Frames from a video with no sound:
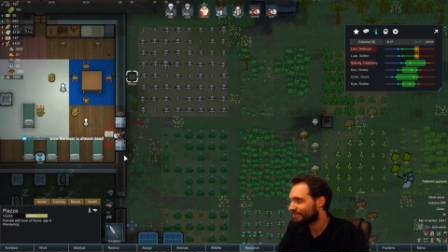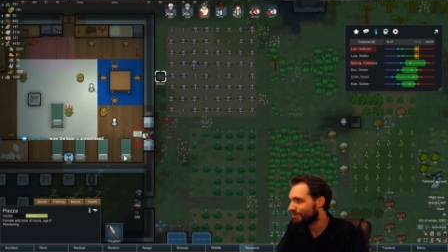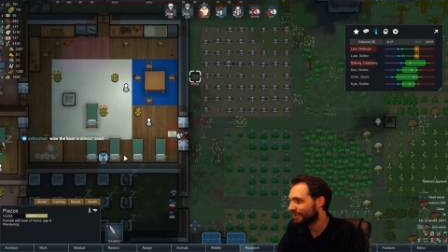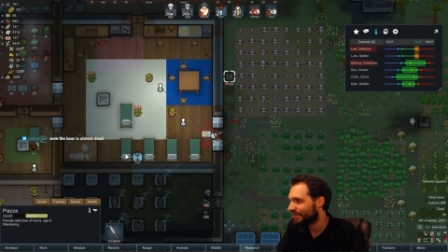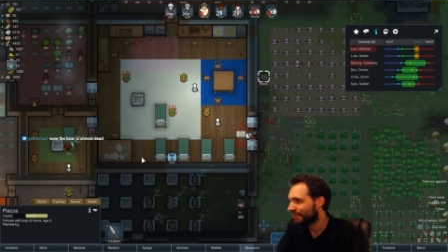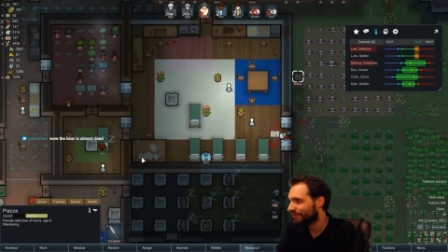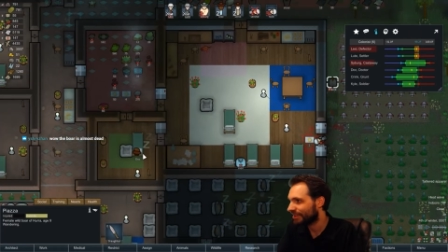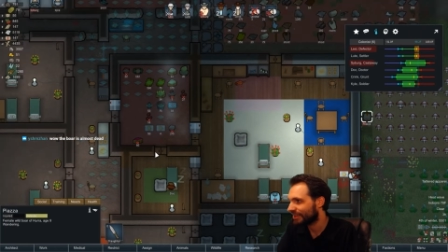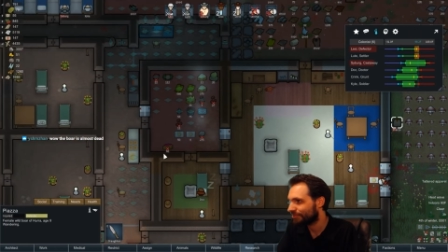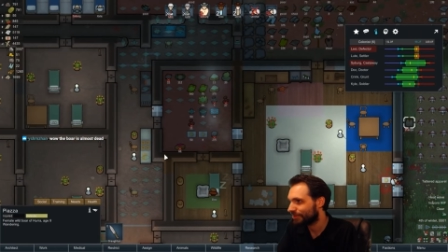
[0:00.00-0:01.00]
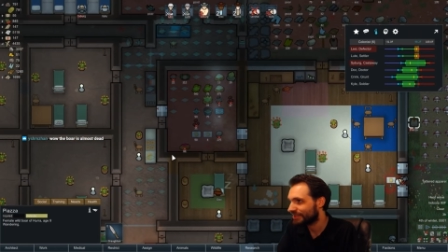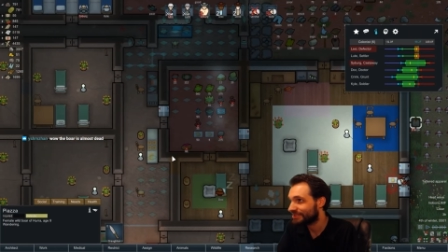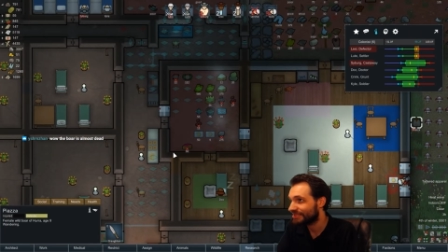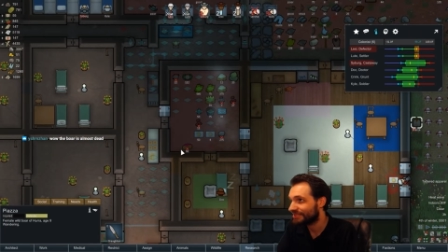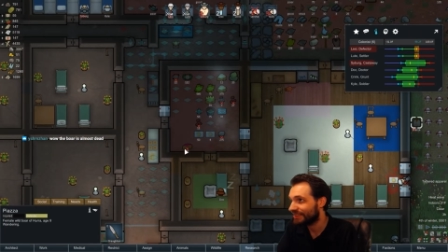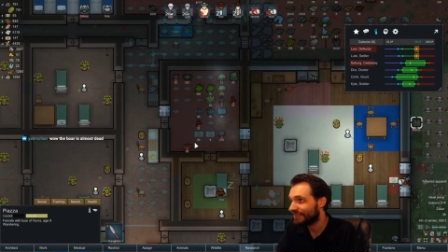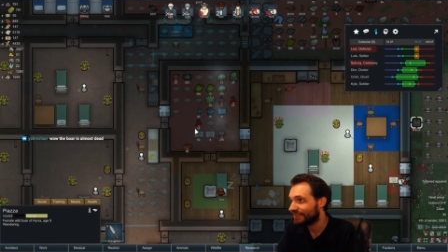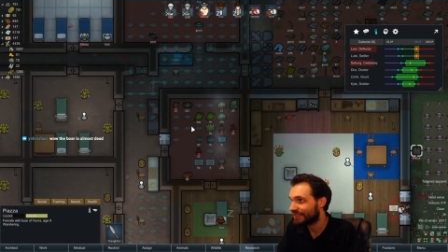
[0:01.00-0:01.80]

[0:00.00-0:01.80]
Speaking of, I gotta make sure that